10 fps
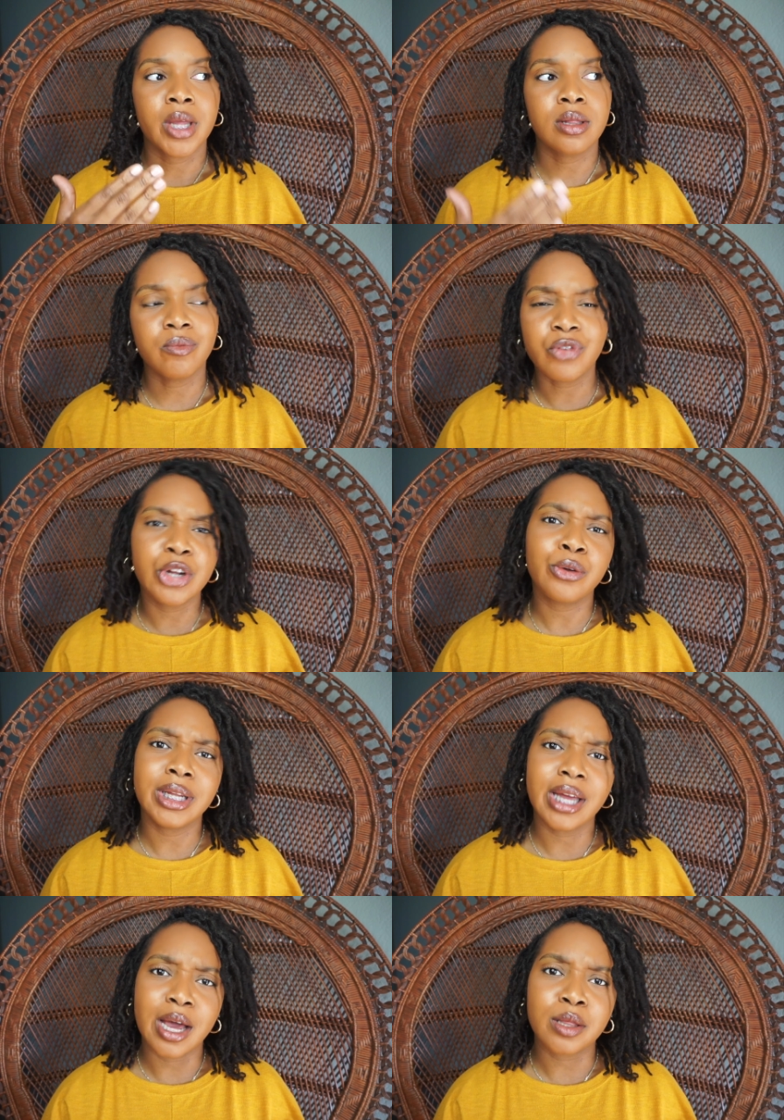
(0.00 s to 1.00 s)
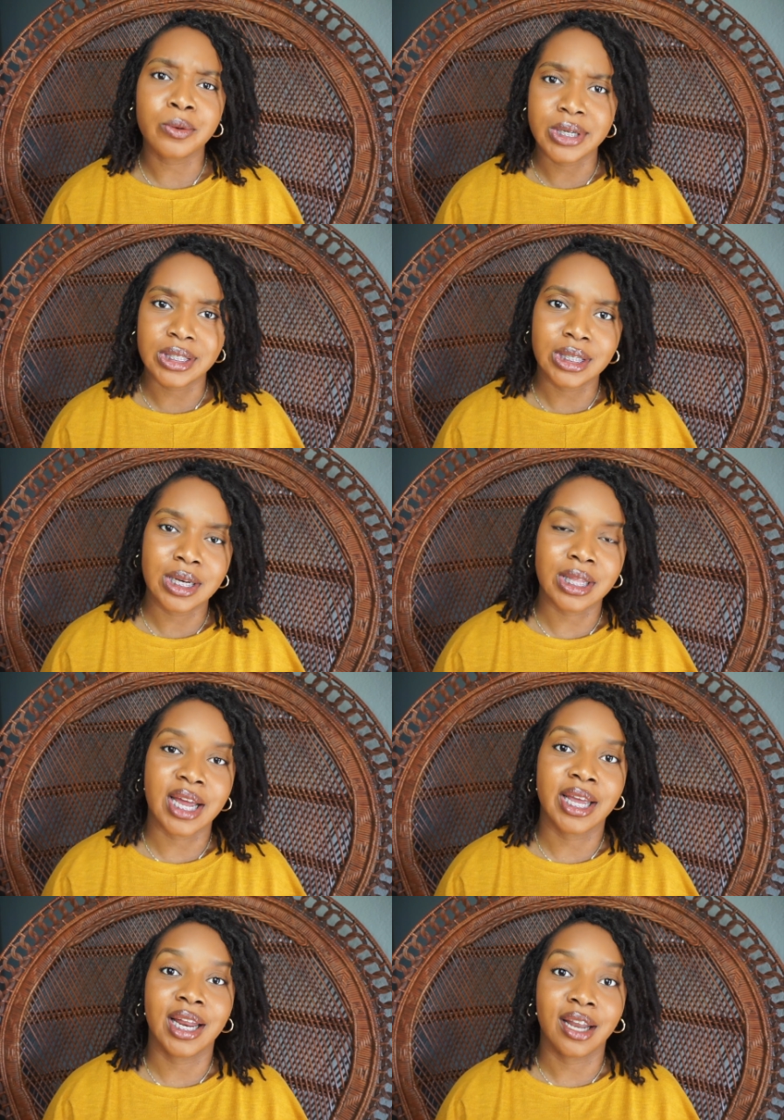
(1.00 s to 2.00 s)
some frequently asked questions that I
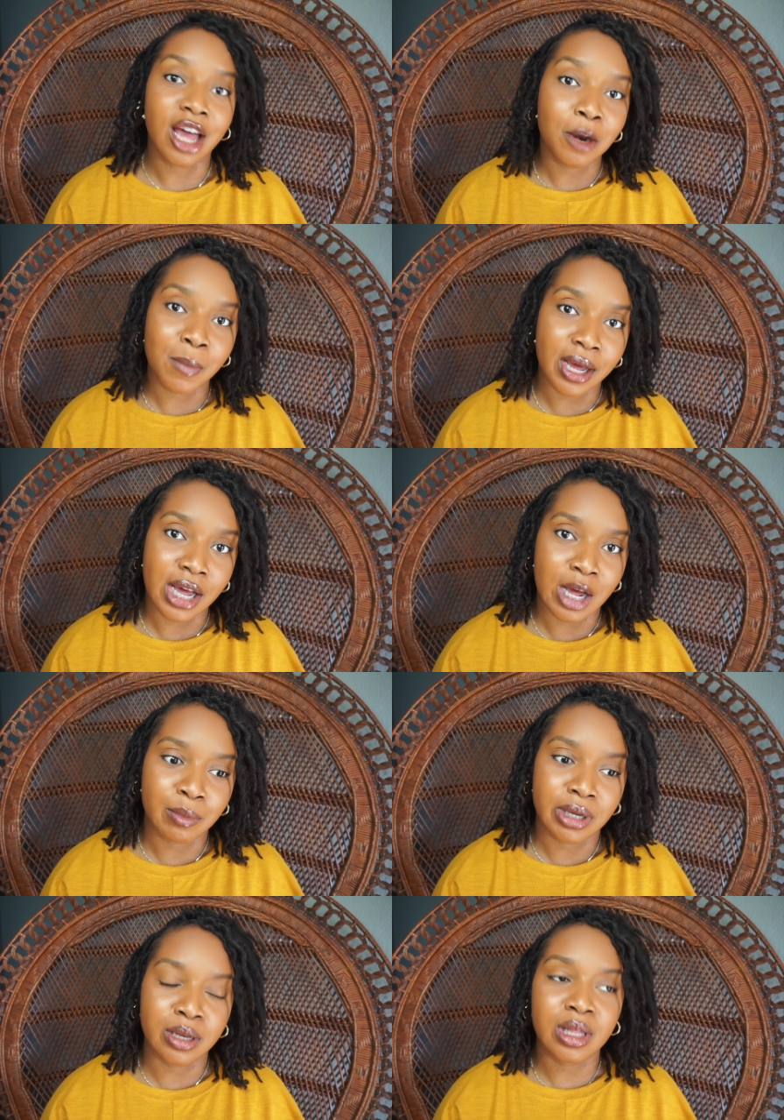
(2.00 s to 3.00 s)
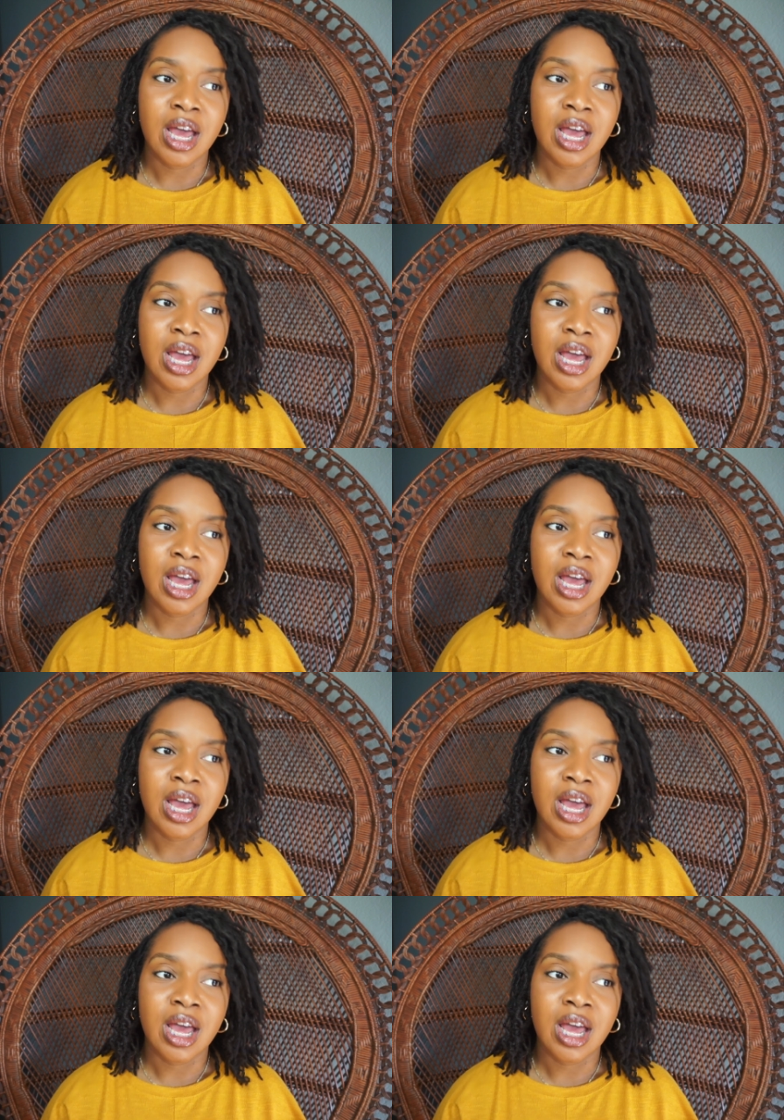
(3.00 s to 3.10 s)
get a lot in my comments.